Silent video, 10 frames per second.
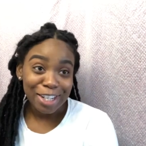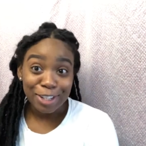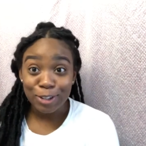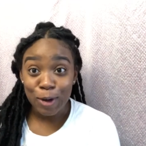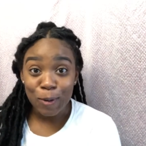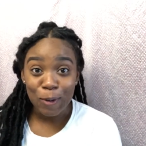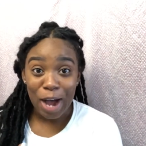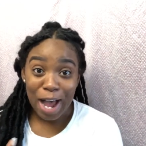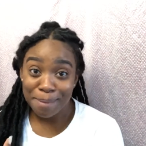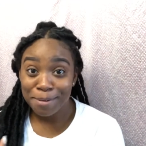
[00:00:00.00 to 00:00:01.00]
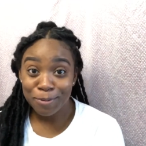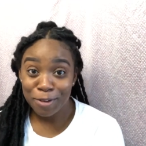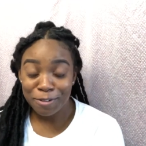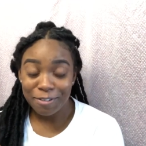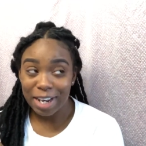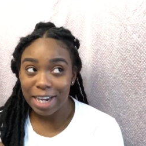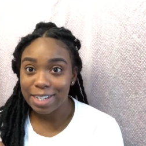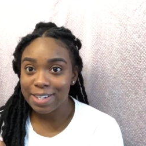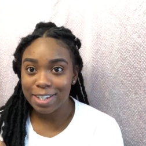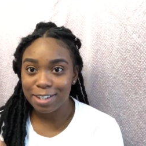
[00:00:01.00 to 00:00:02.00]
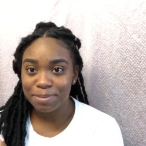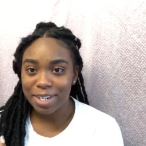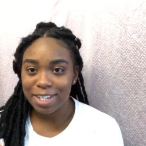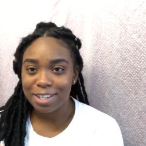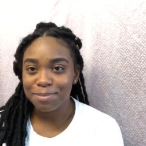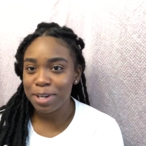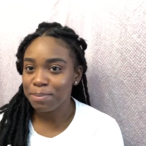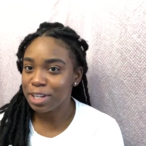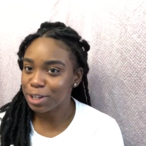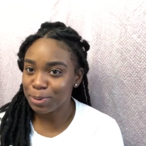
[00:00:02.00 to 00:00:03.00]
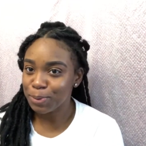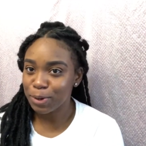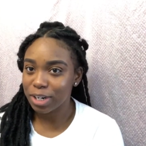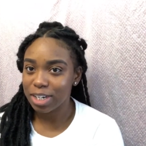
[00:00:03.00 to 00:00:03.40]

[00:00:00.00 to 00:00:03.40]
So I've been wolfing for like six months, maybe a little more,